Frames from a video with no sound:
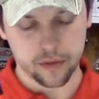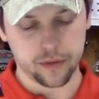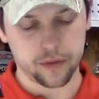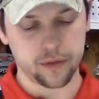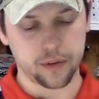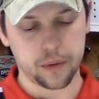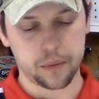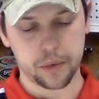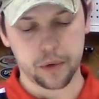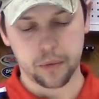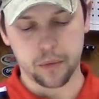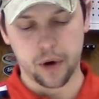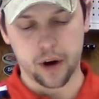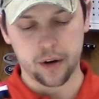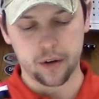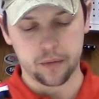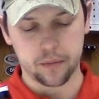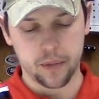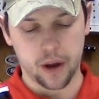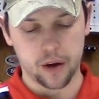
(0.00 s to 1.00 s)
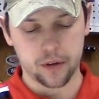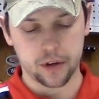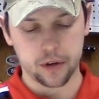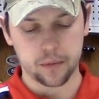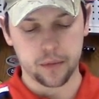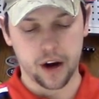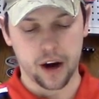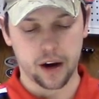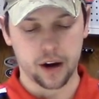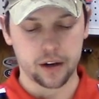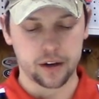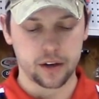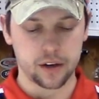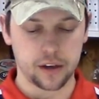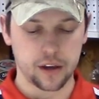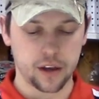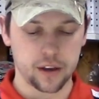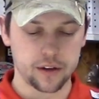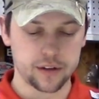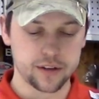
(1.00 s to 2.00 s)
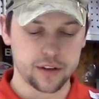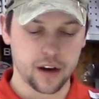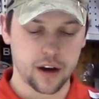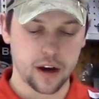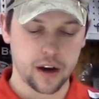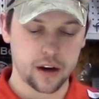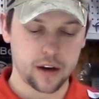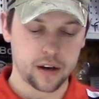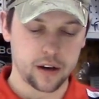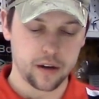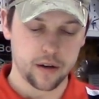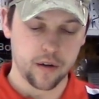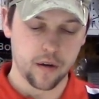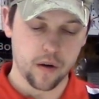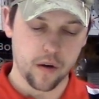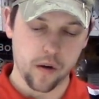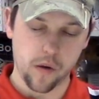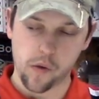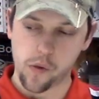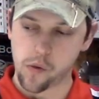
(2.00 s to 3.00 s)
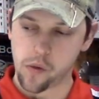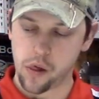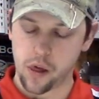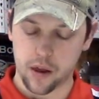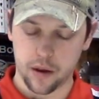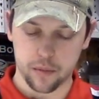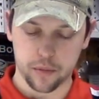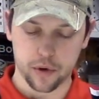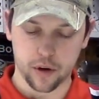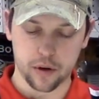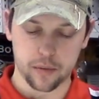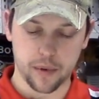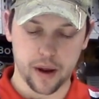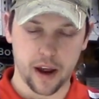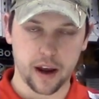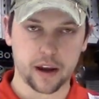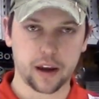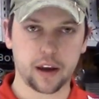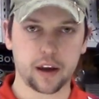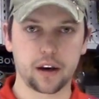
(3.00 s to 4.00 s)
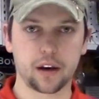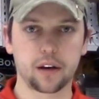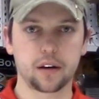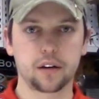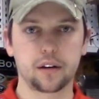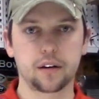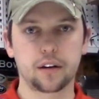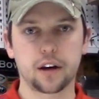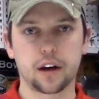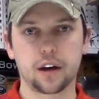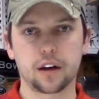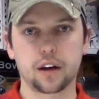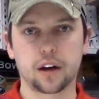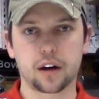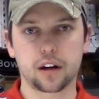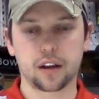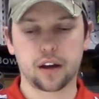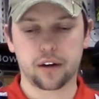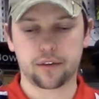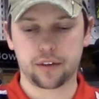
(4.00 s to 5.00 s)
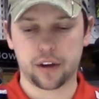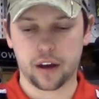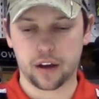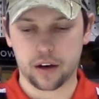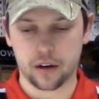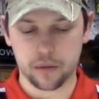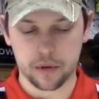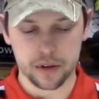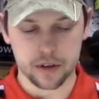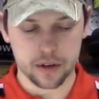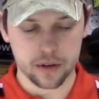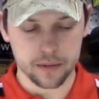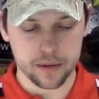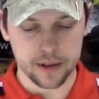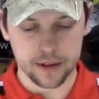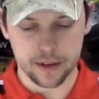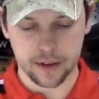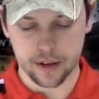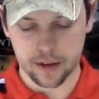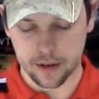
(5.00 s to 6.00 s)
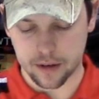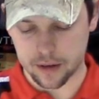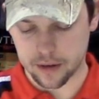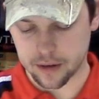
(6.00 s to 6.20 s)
flip the mounting bracket to the other side, and put it back in. Now you got a left-handed whisker biscuit.